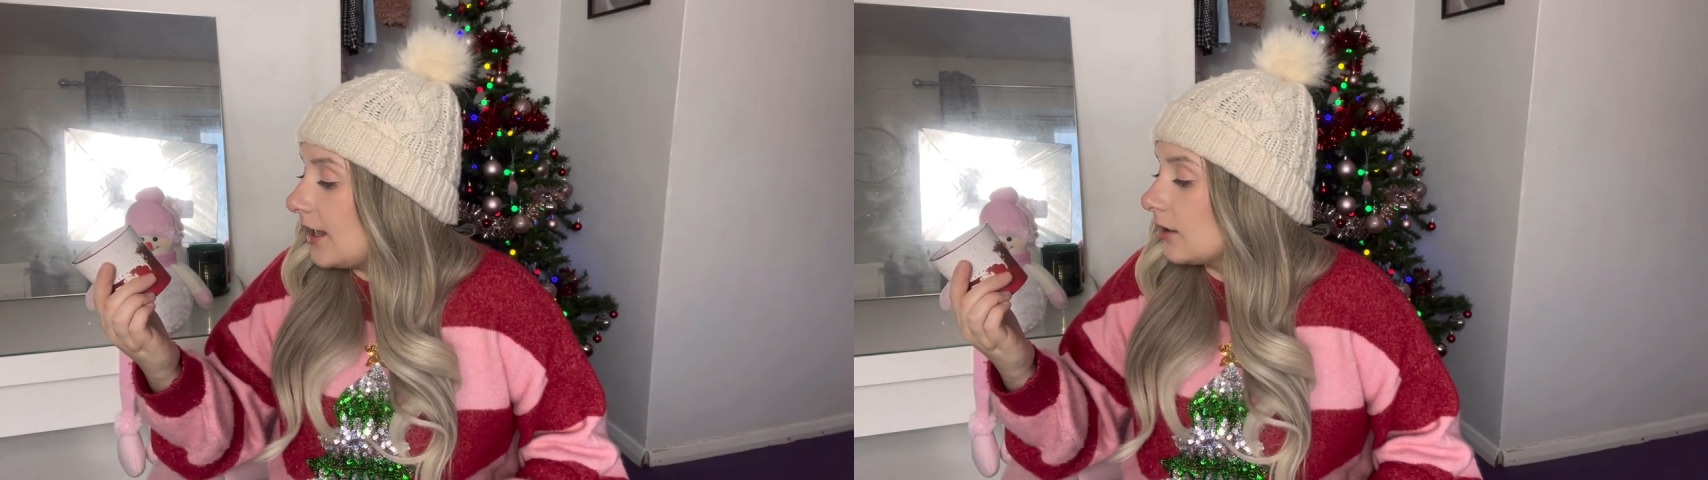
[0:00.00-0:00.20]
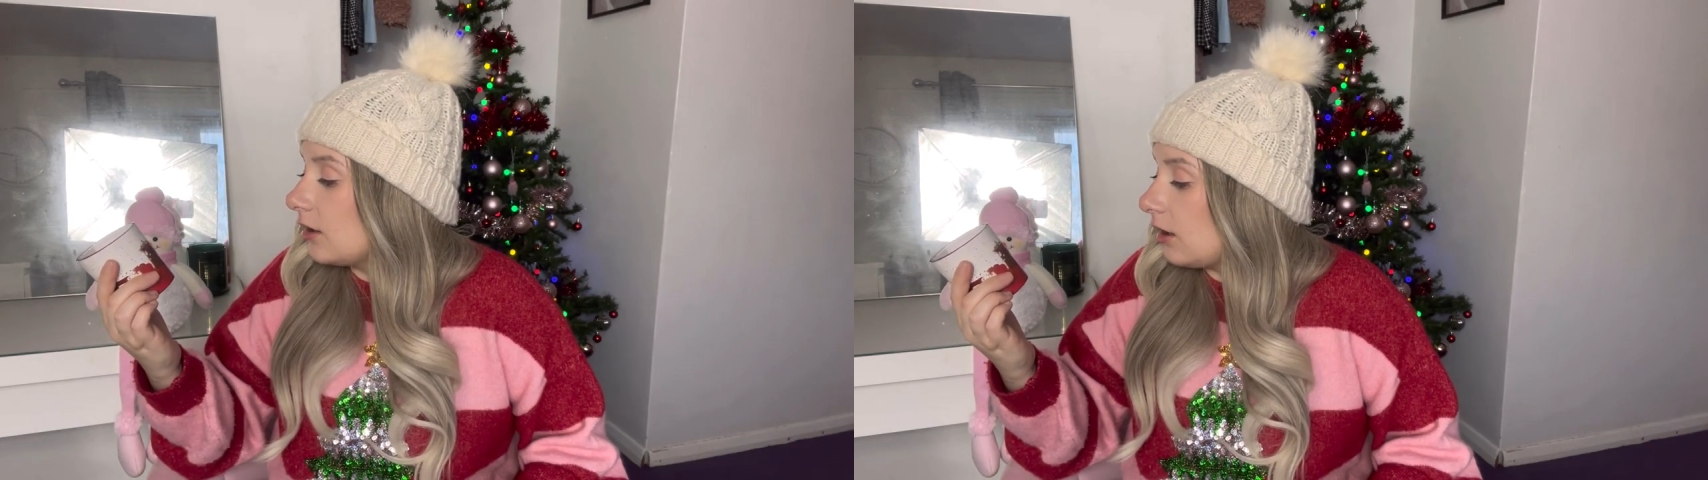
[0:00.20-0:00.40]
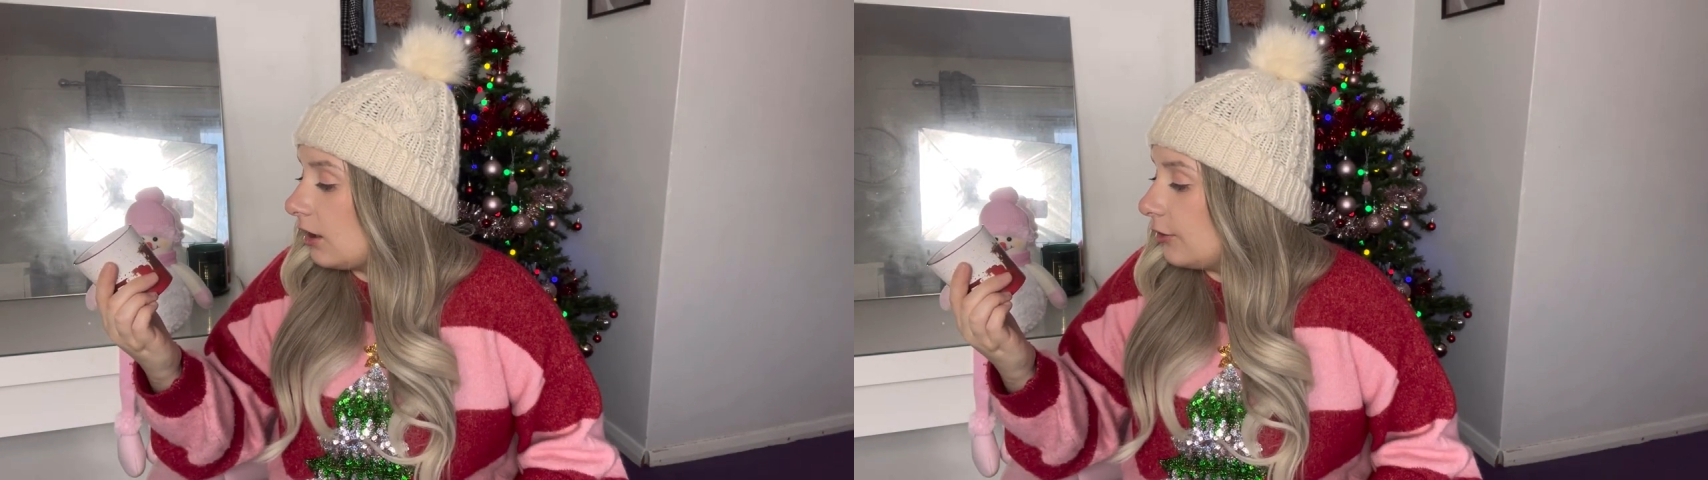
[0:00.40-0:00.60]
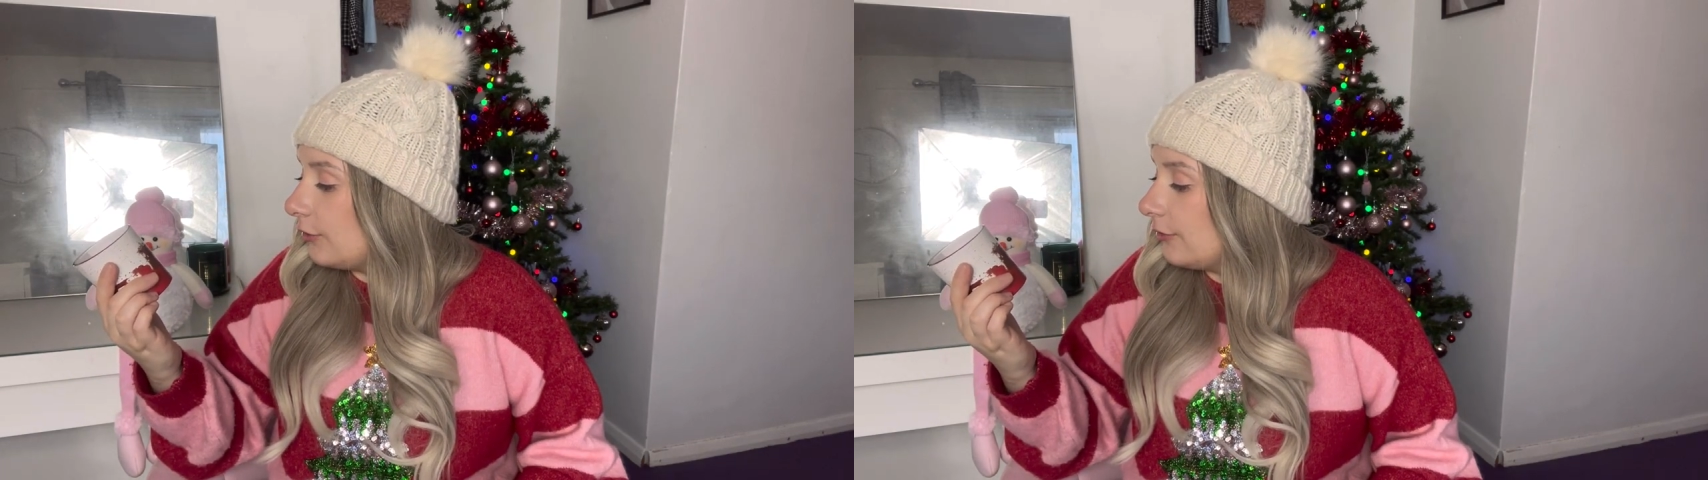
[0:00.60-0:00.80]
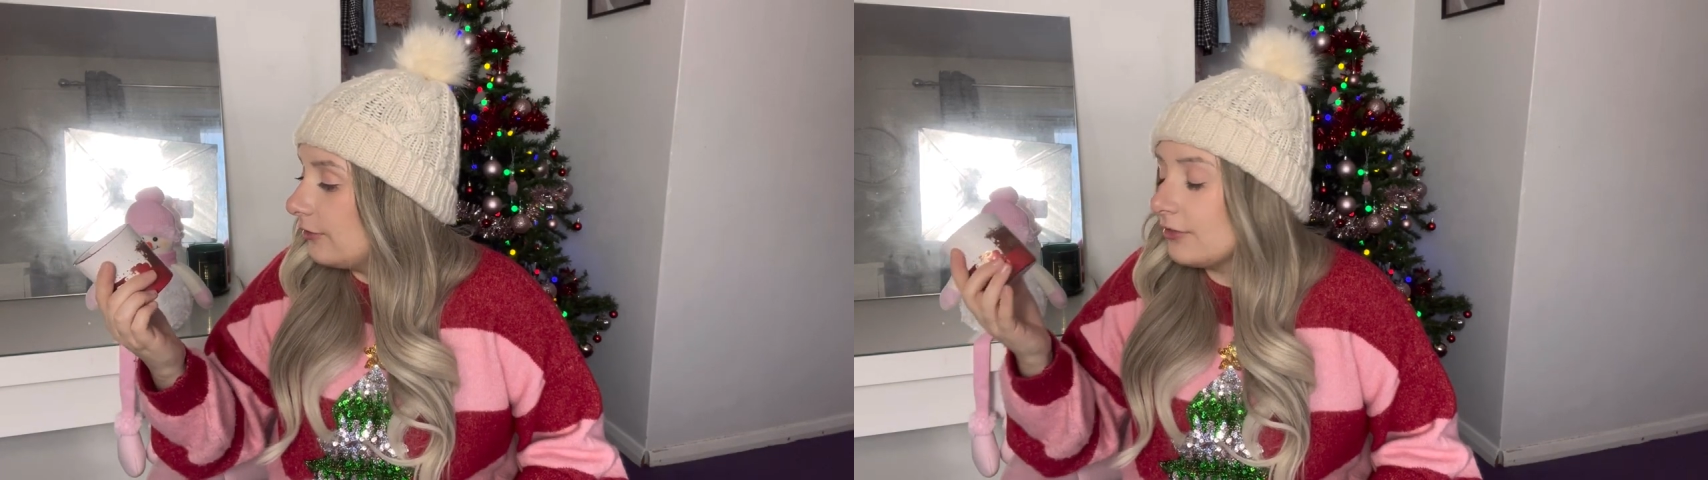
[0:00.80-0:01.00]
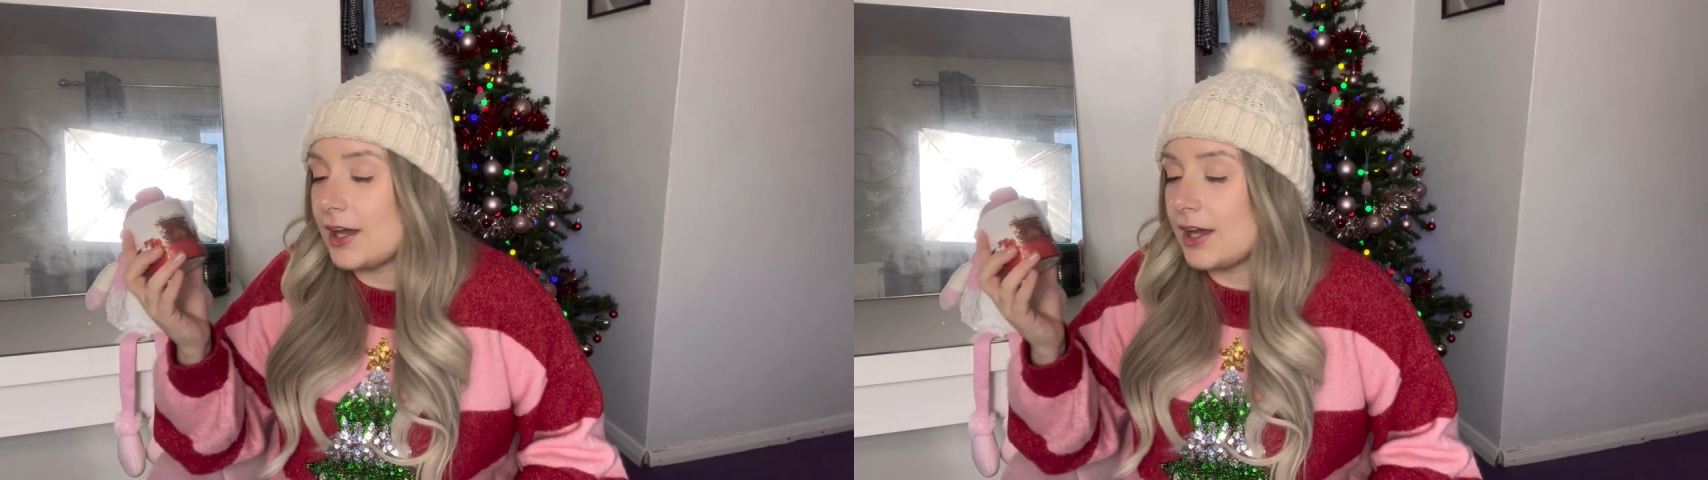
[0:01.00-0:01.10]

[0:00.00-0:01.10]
and clove